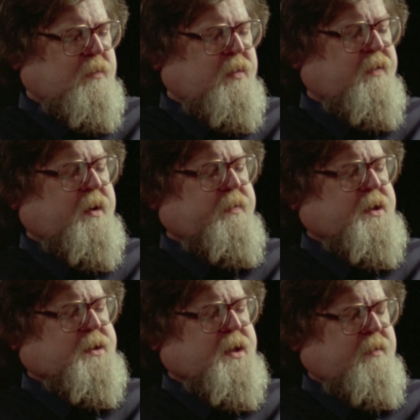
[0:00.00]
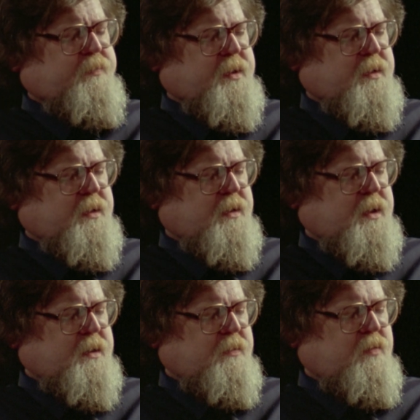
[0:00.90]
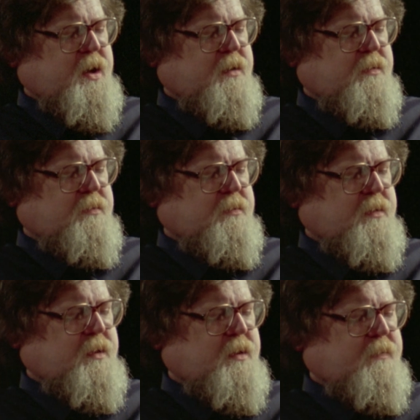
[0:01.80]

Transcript: But if I reached up and wound